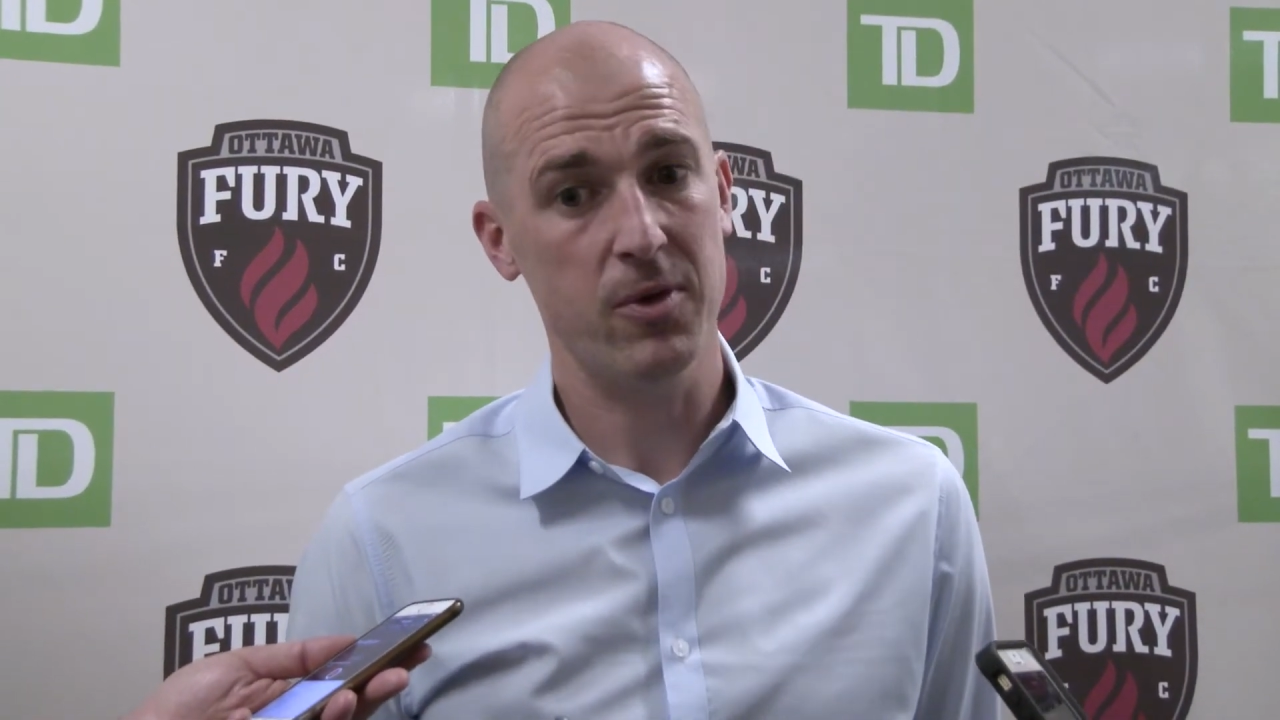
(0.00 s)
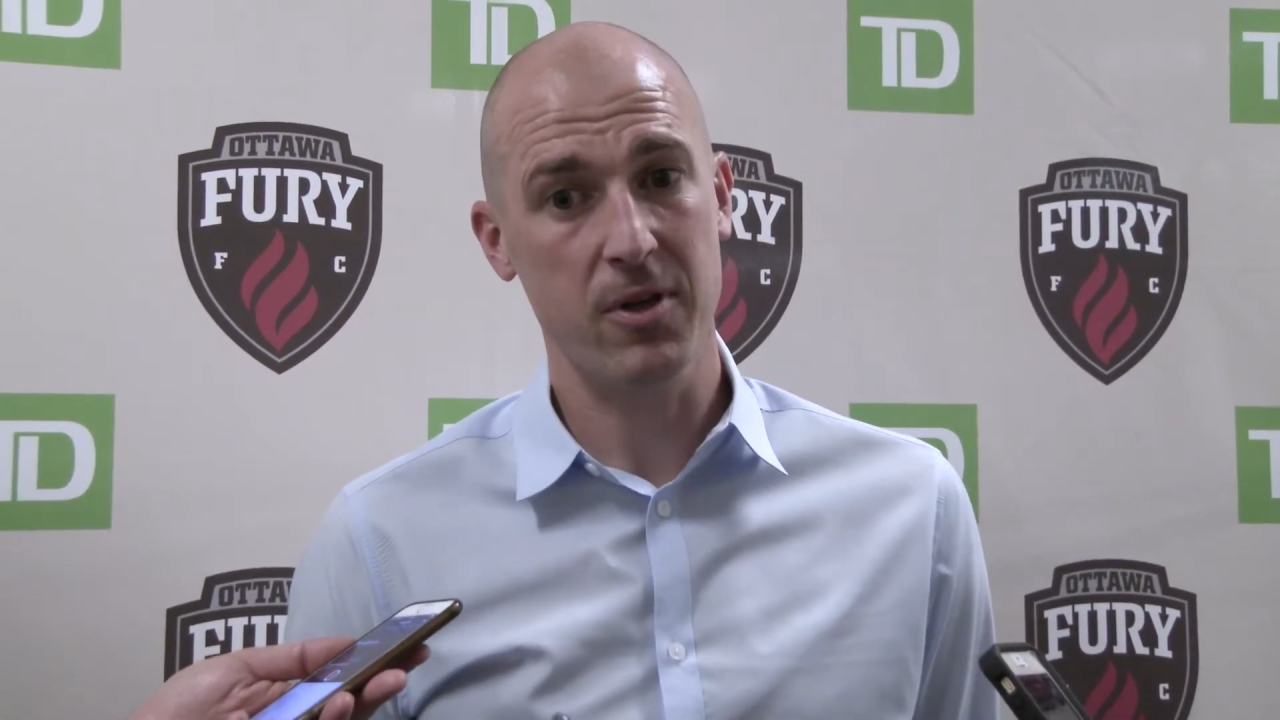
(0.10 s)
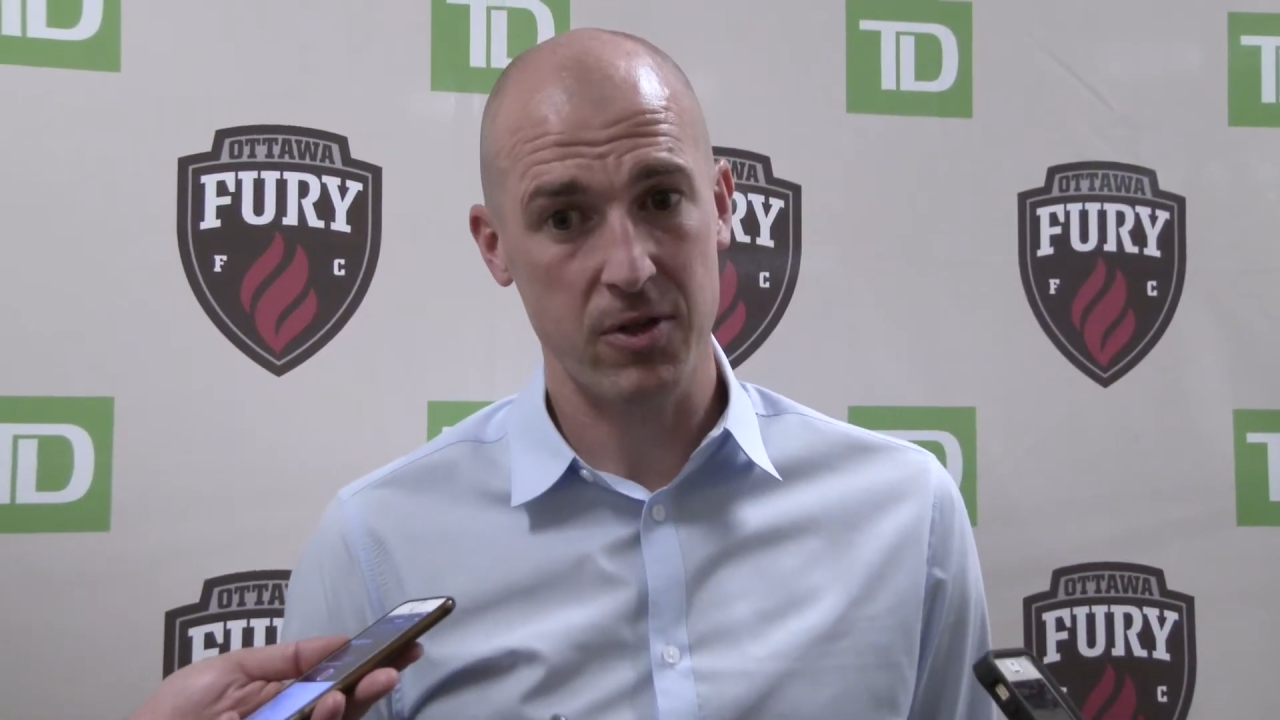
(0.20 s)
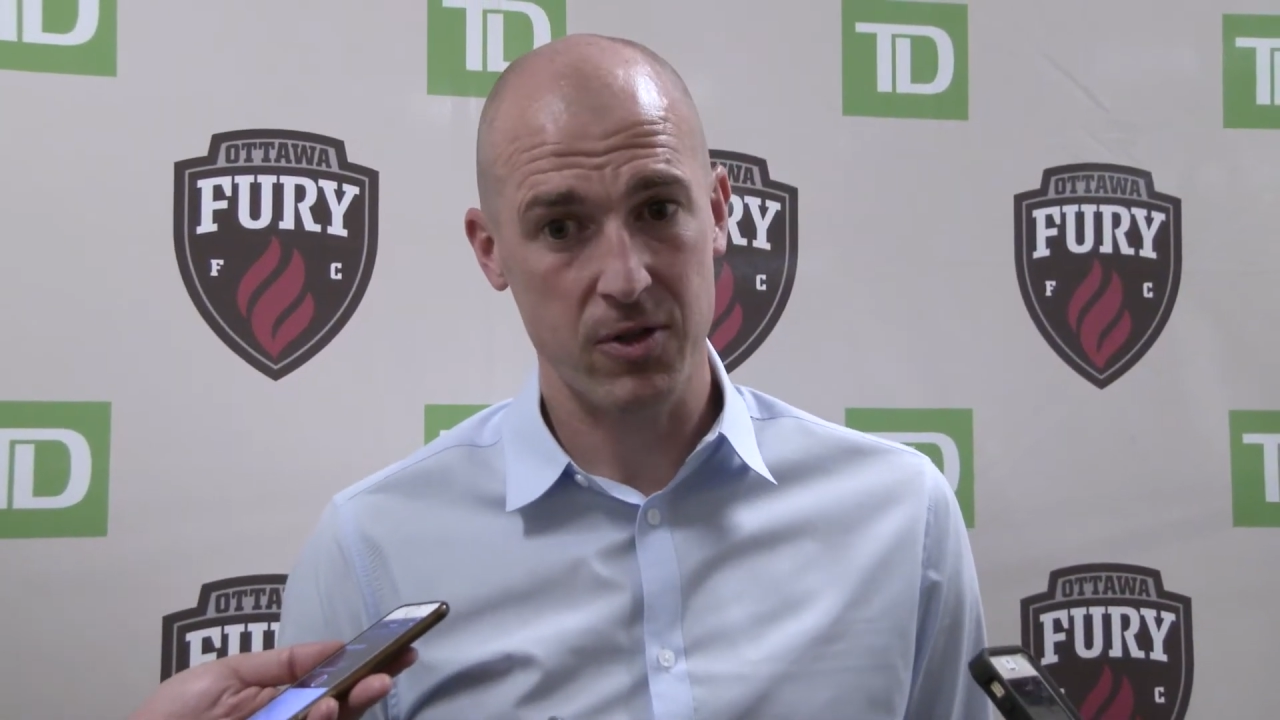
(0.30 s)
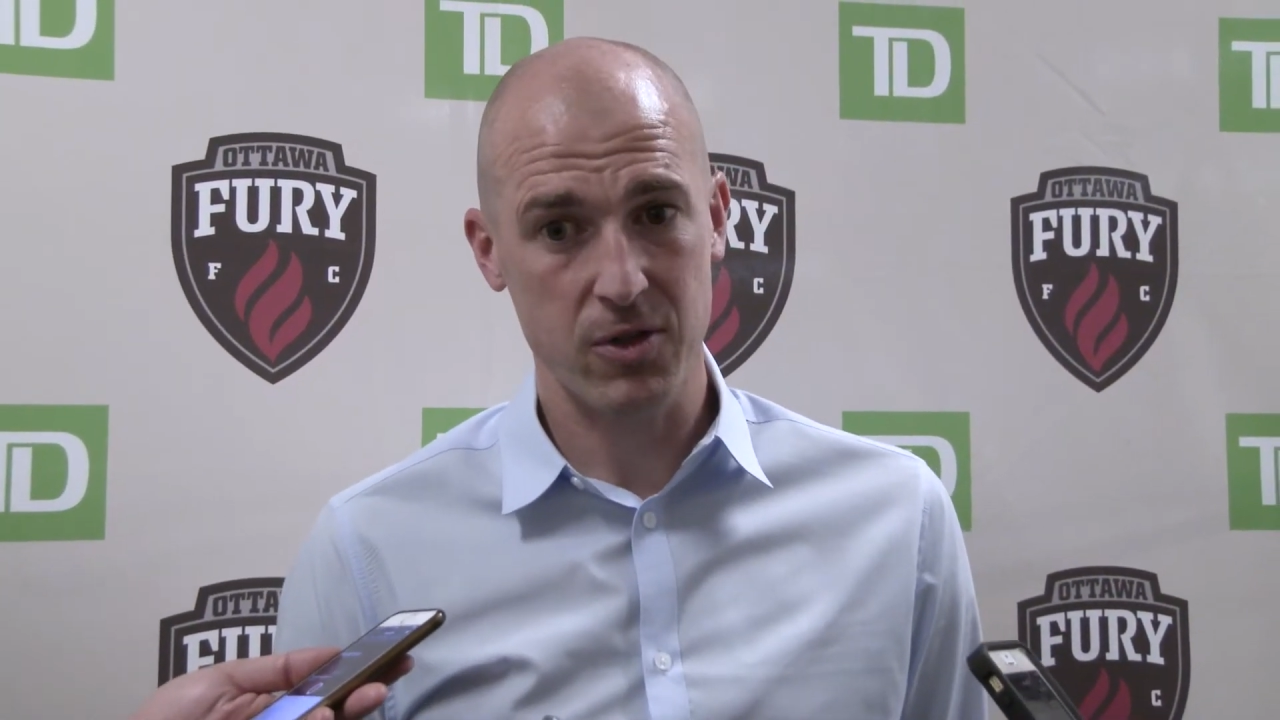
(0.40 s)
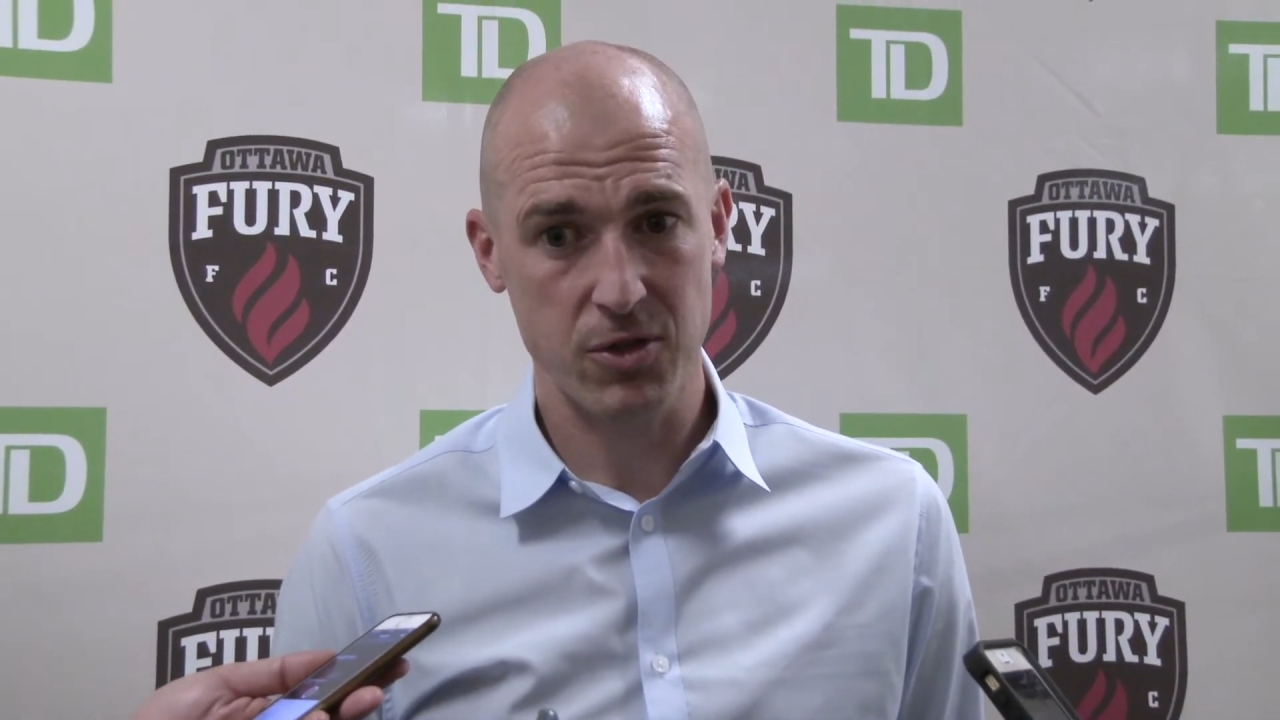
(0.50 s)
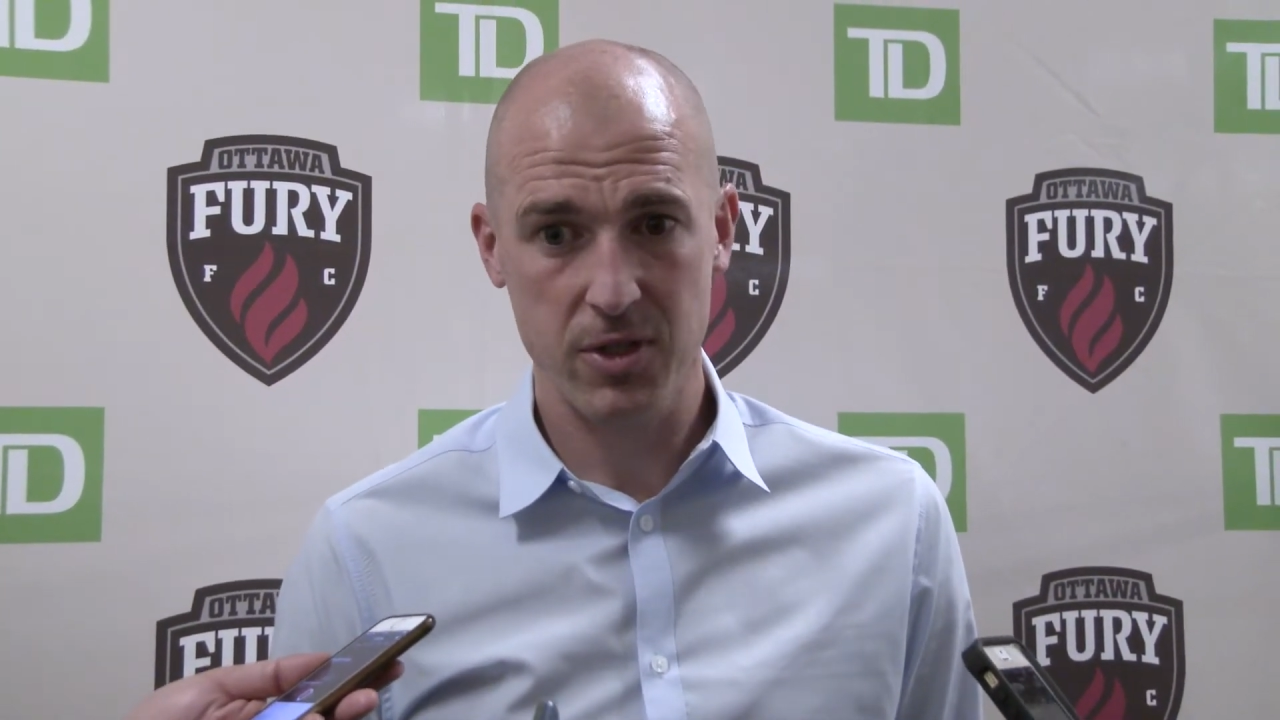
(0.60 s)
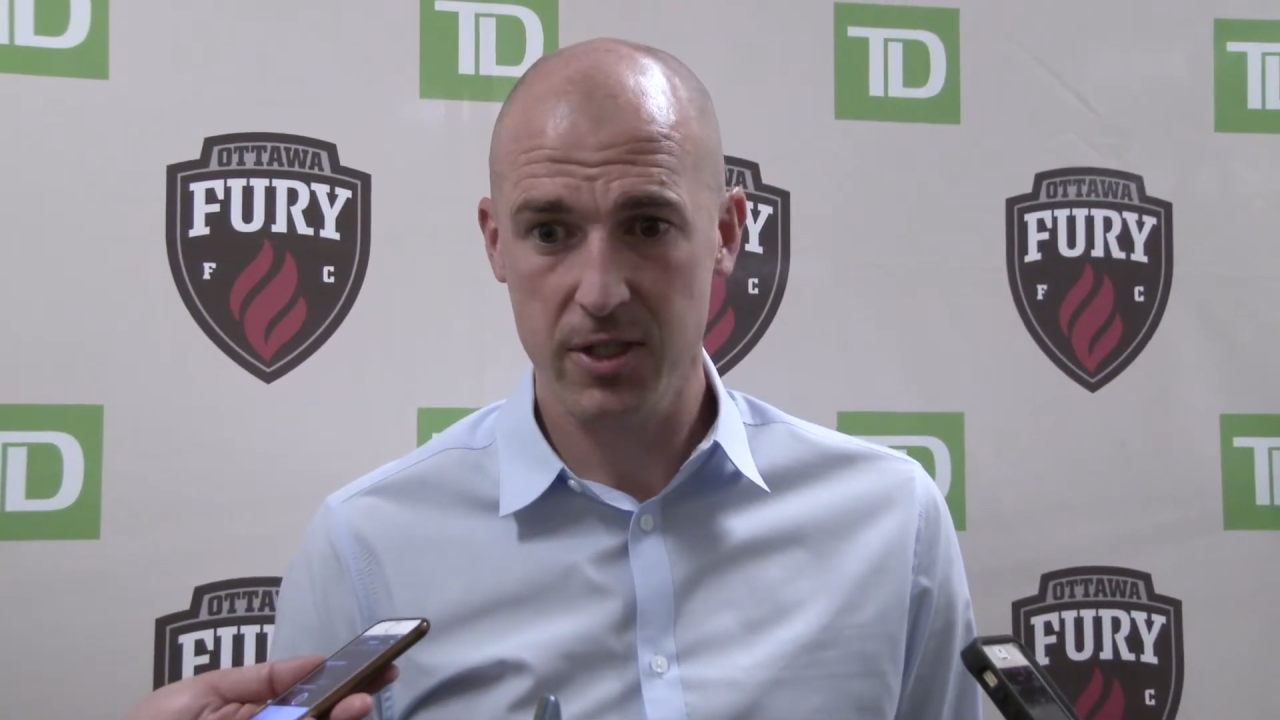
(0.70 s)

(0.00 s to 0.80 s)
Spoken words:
with a concussion.